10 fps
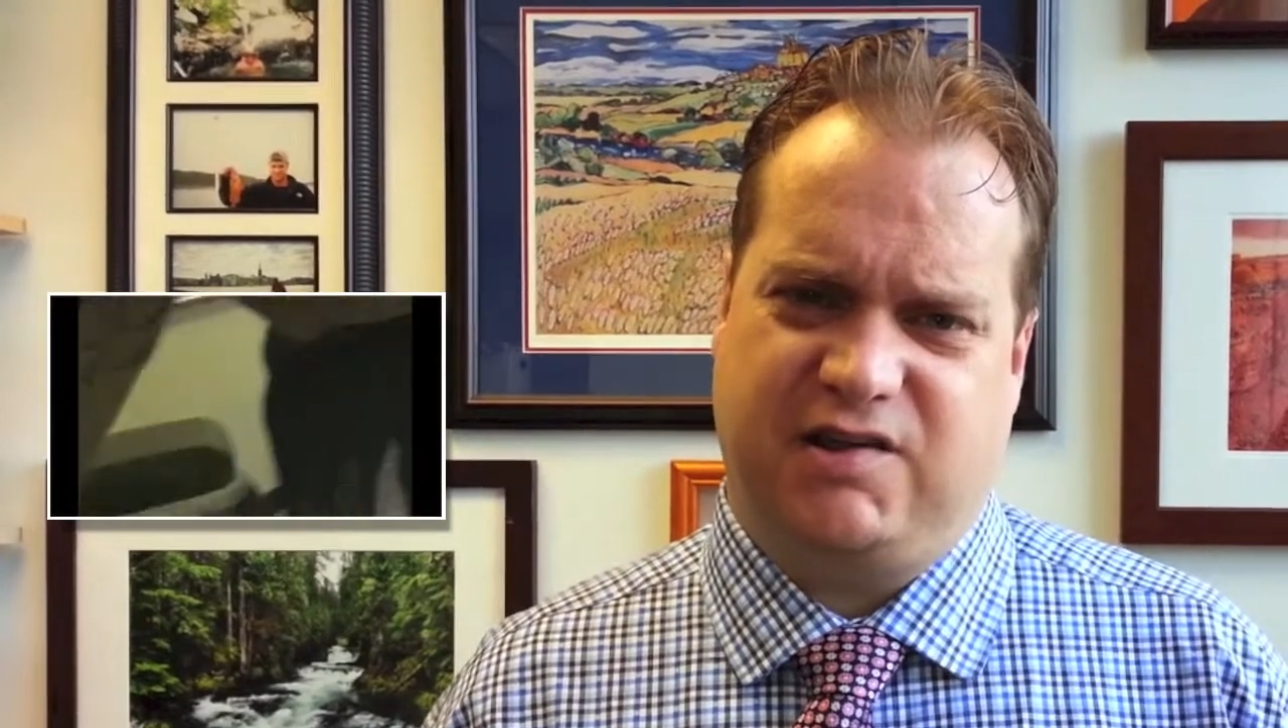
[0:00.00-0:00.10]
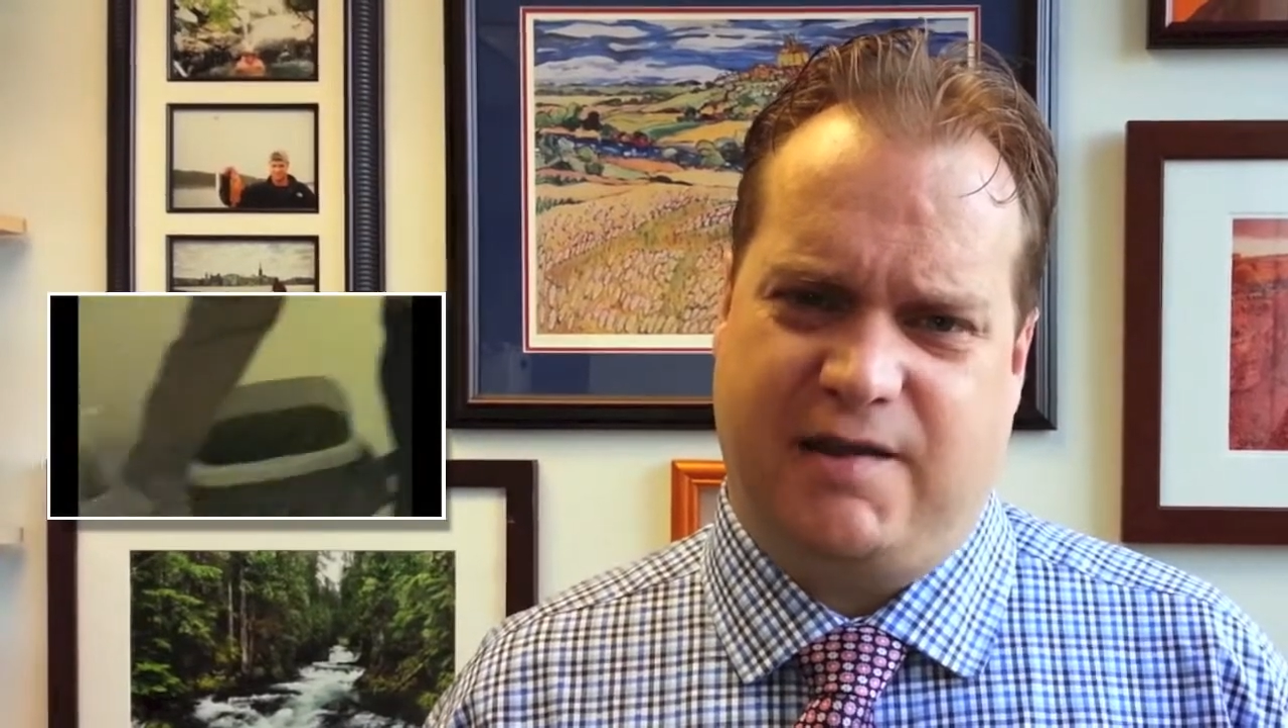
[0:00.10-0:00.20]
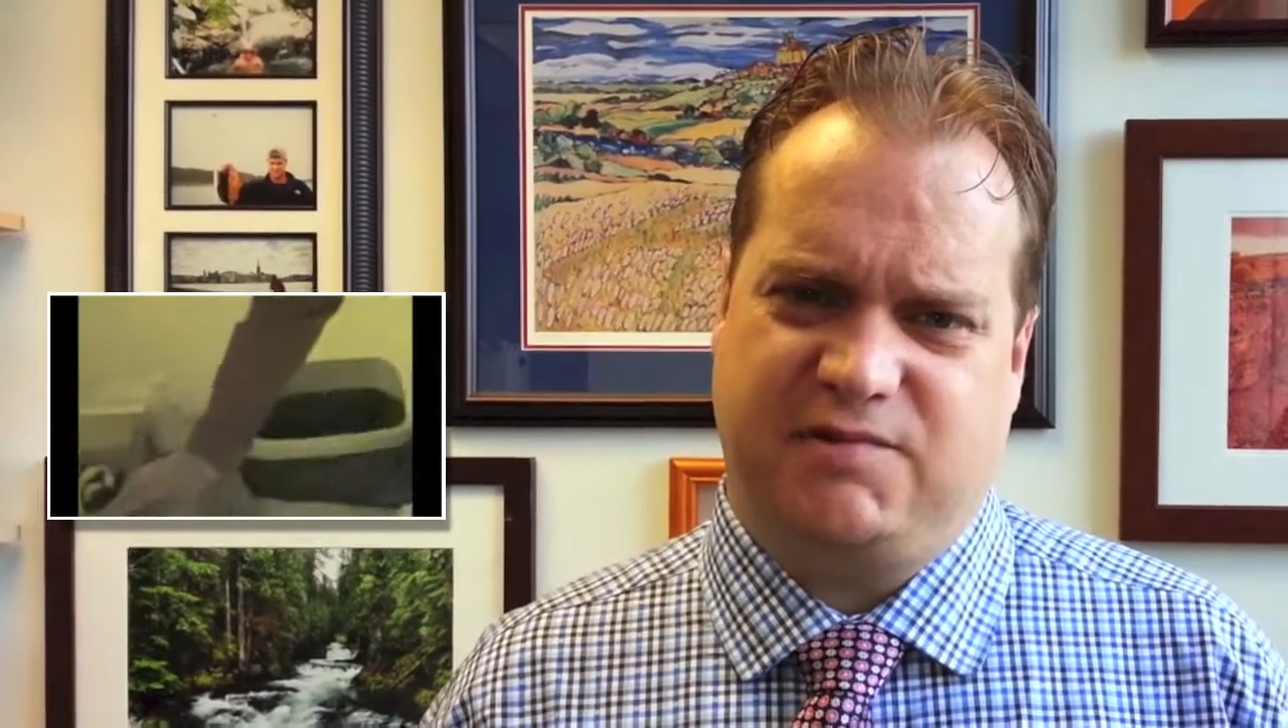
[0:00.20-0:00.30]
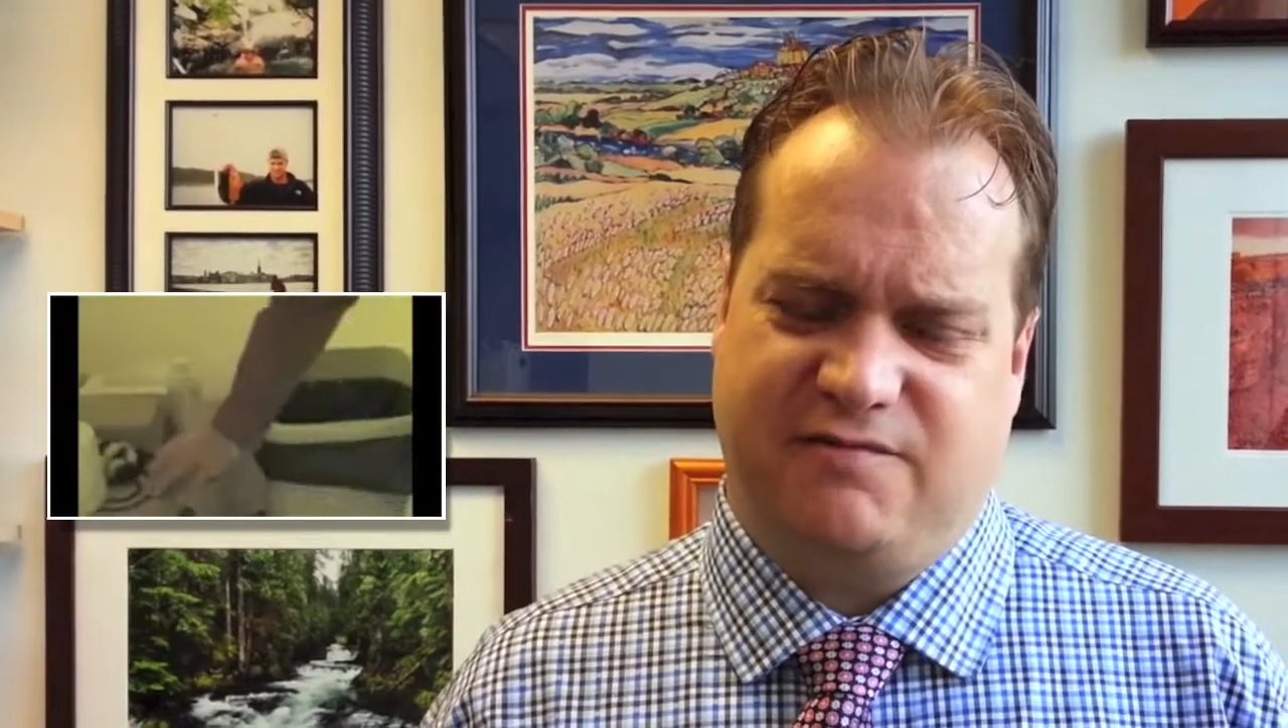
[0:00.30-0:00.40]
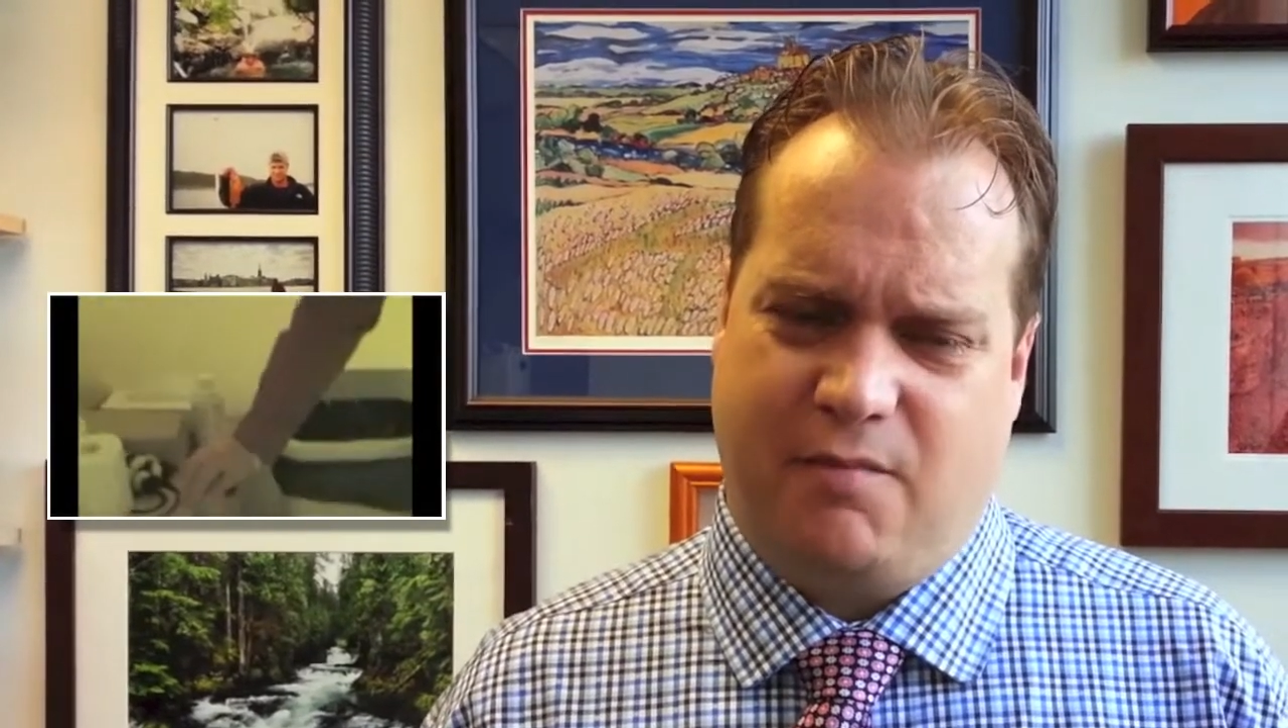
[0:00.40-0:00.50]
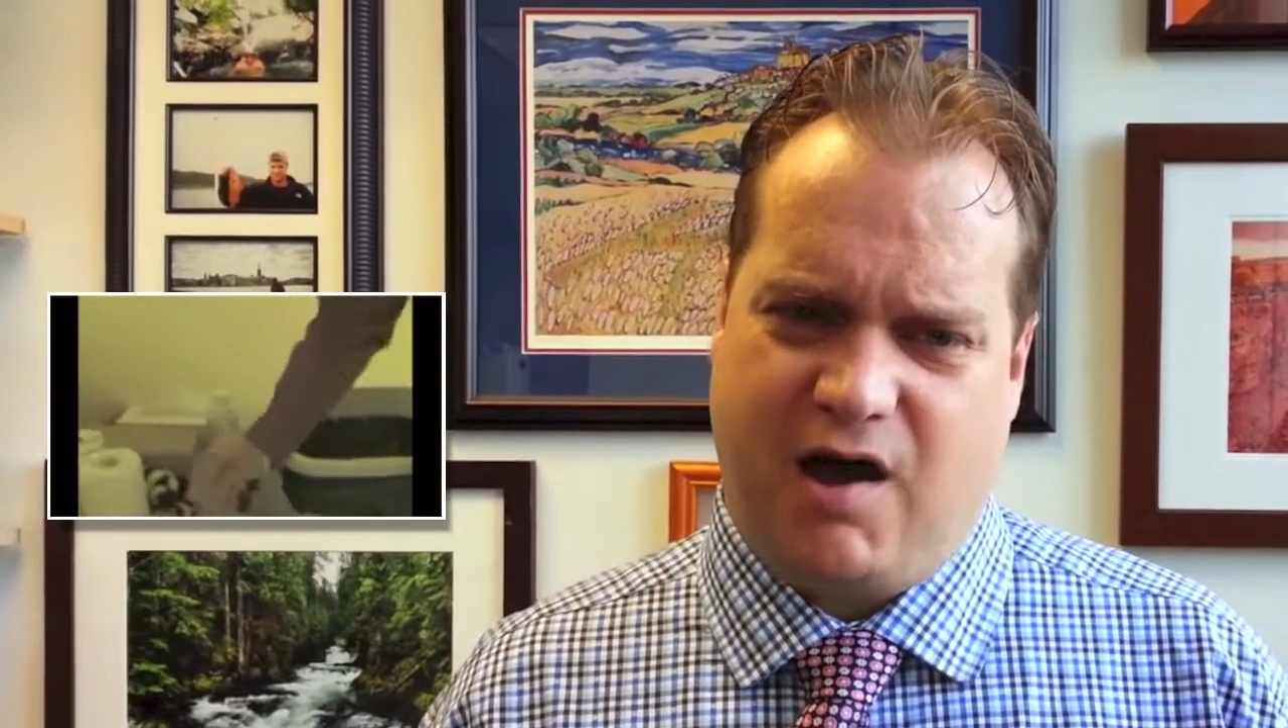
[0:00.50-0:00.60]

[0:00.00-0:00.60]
types of